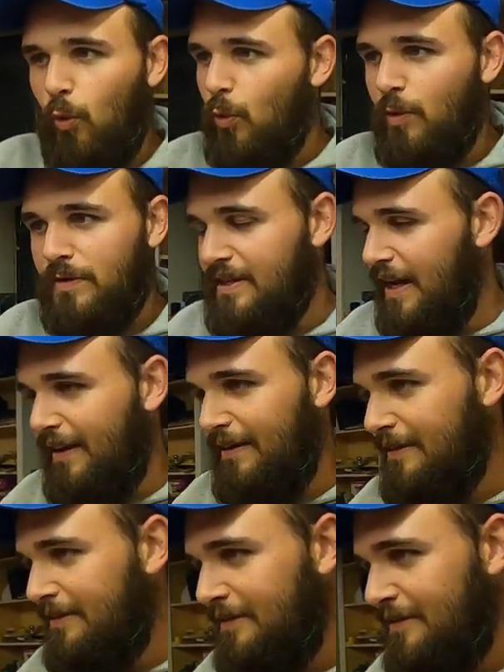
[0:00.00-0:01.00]
Ooh, it's
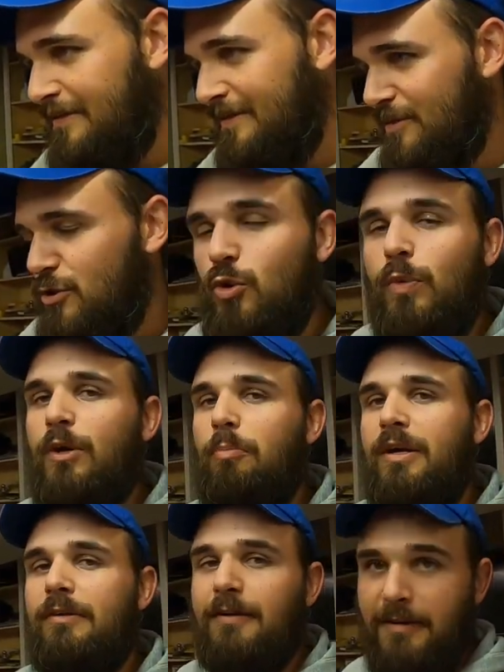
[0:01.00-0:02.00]
not. Sorry.
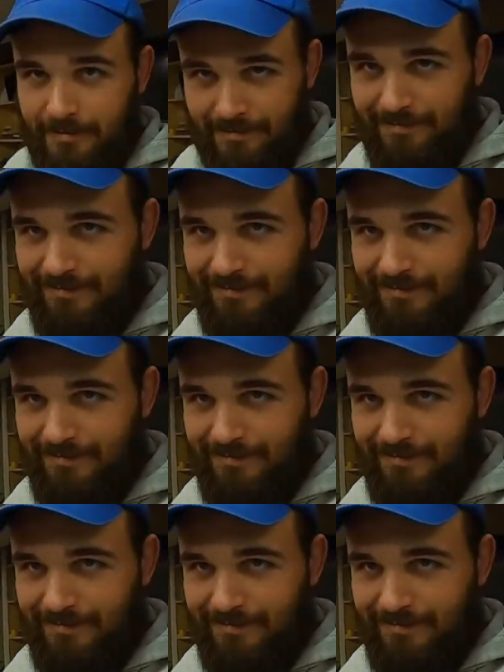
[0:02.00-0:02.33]
Two-wheel peeler.